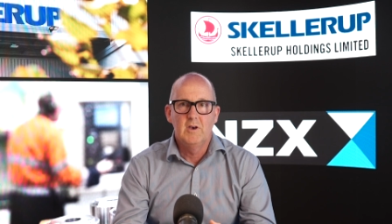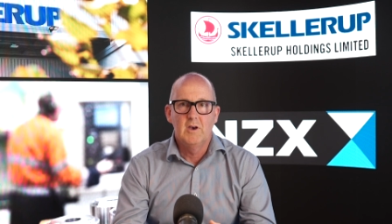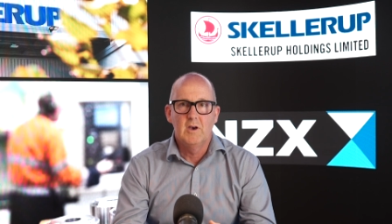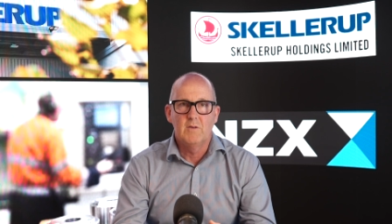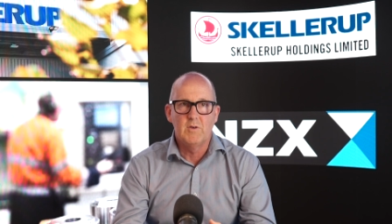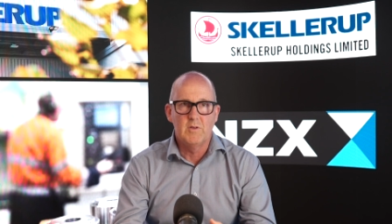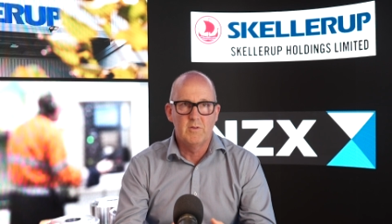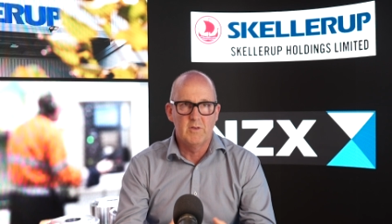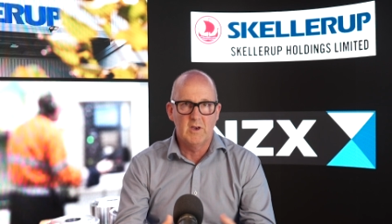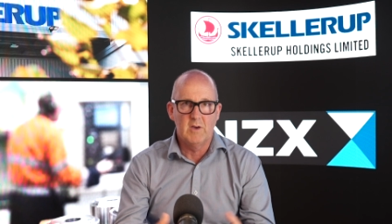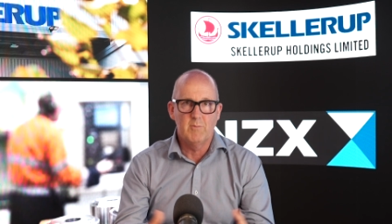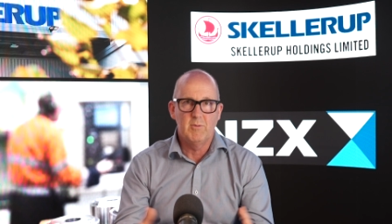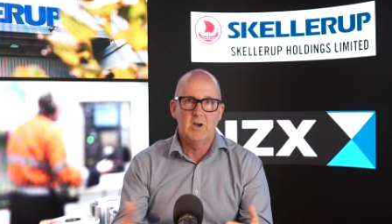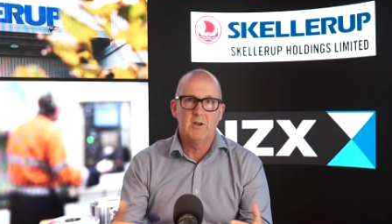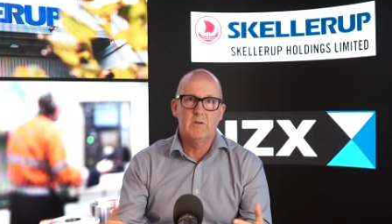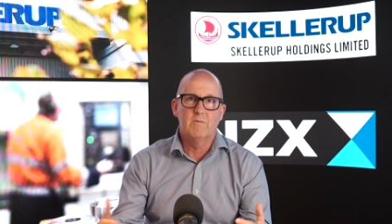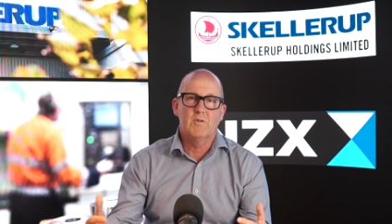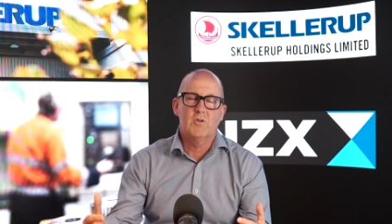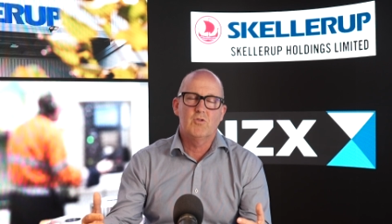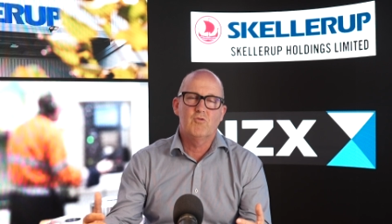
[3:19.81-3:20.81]
If you think about
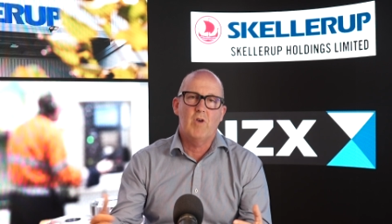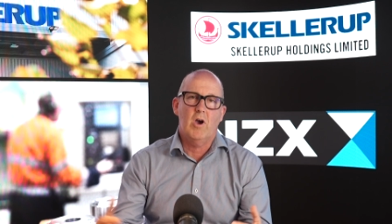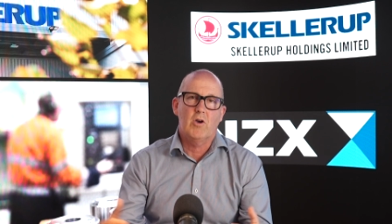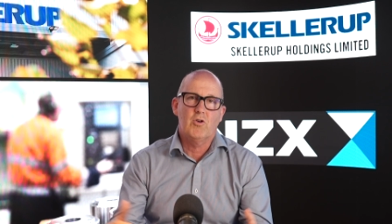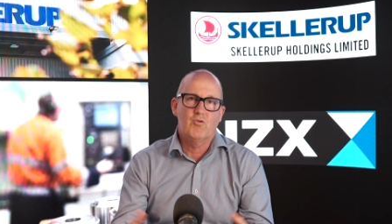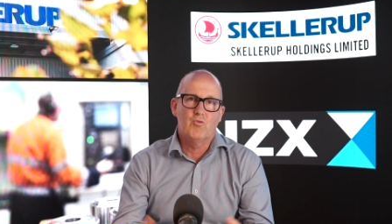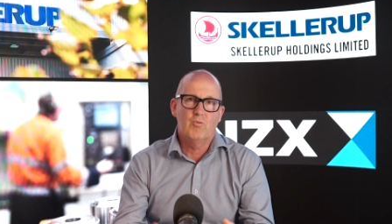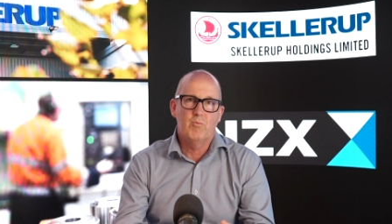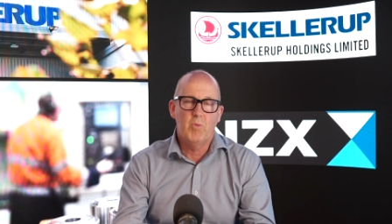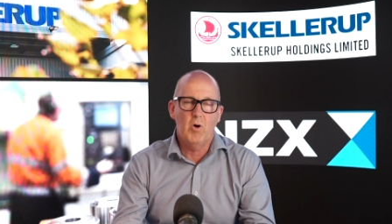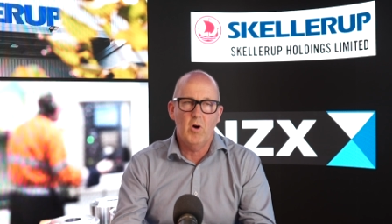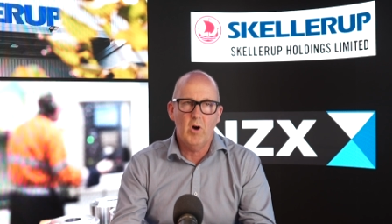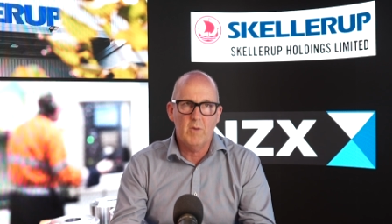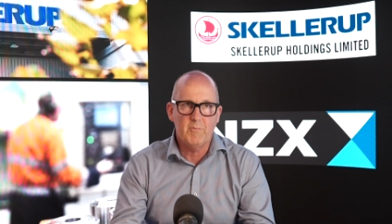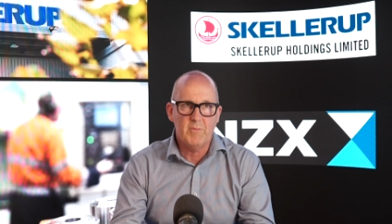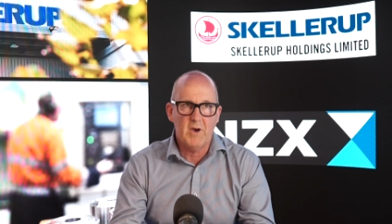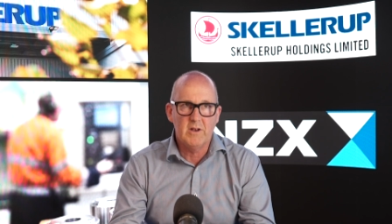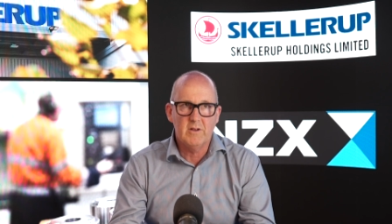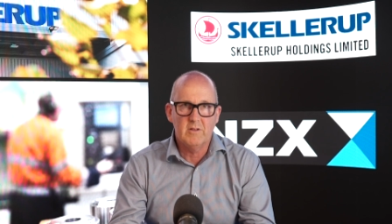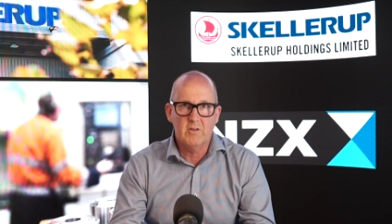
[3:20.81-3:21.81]
infrastructural pipe
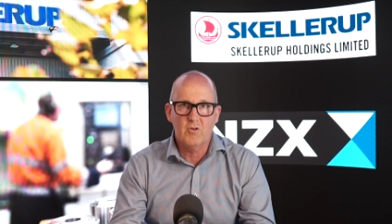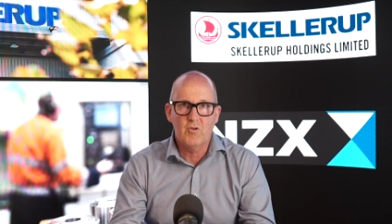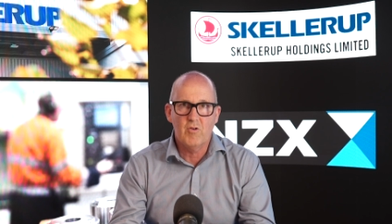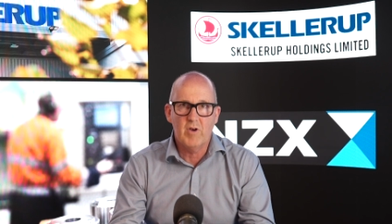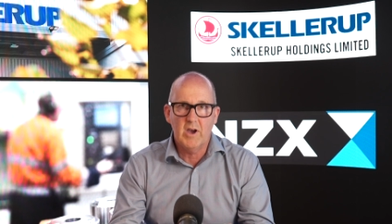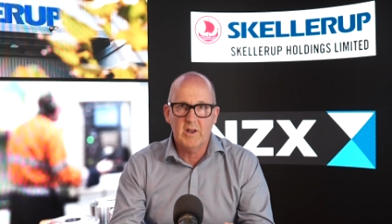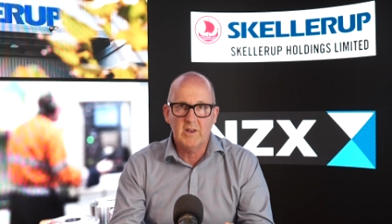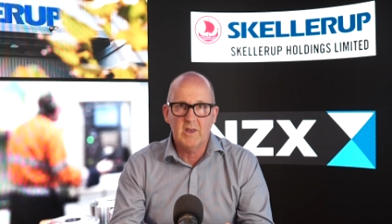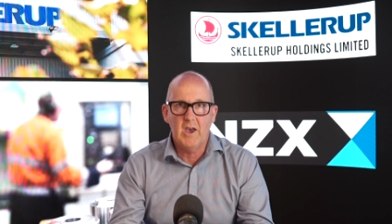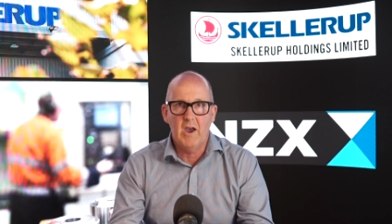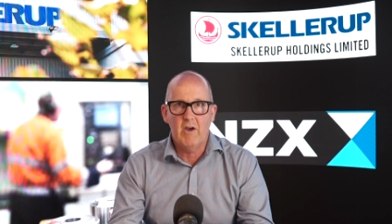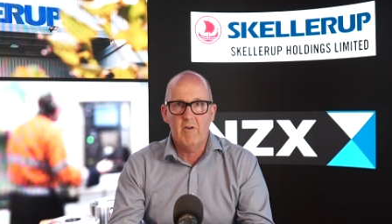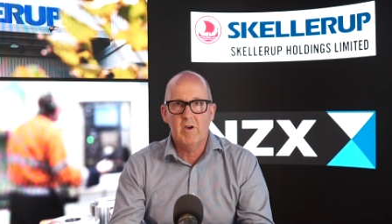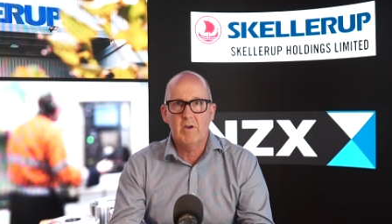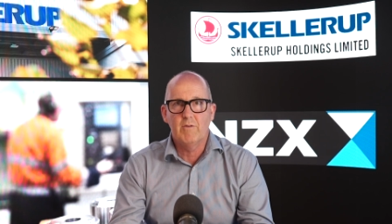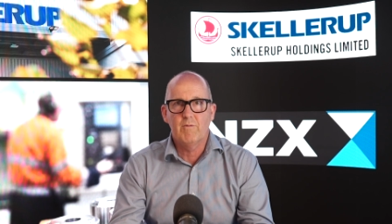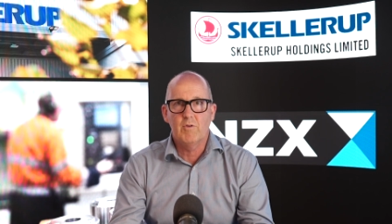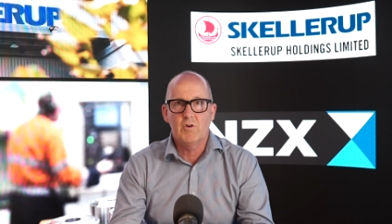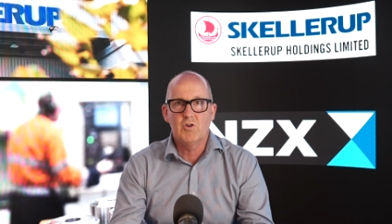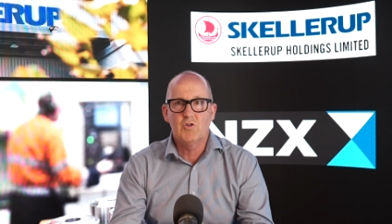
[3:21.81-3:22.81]
under the ground
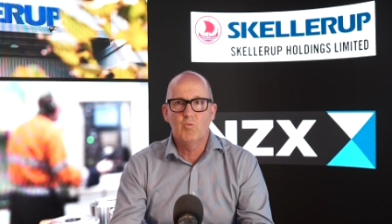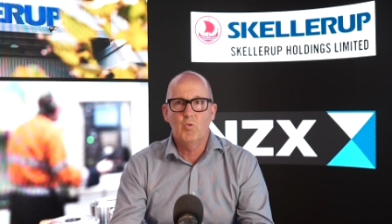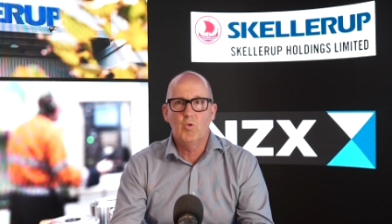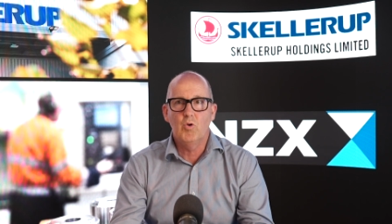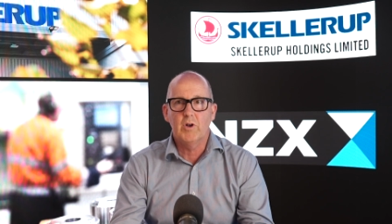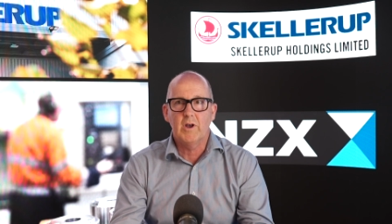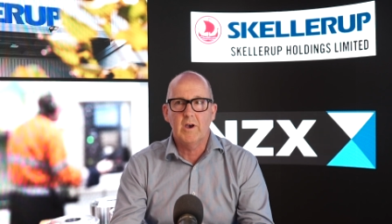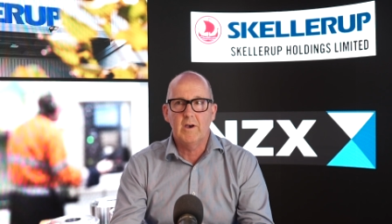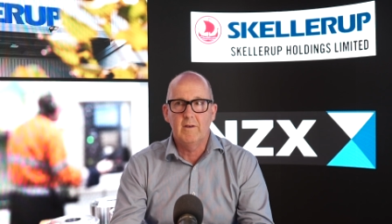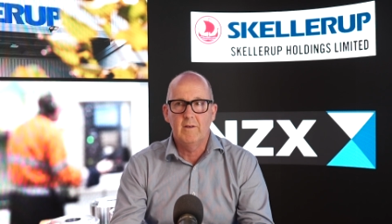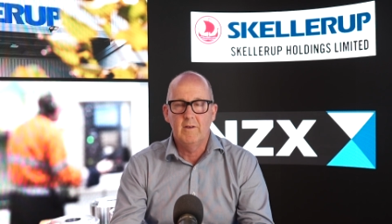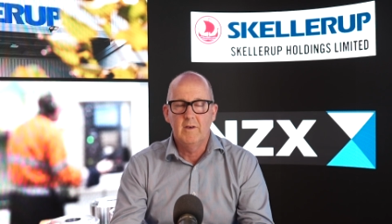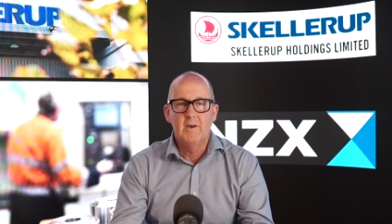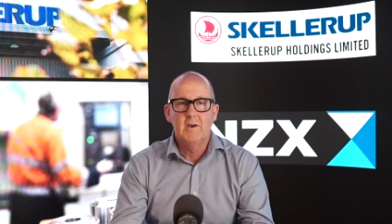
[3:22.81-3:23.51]
carrying fresh water,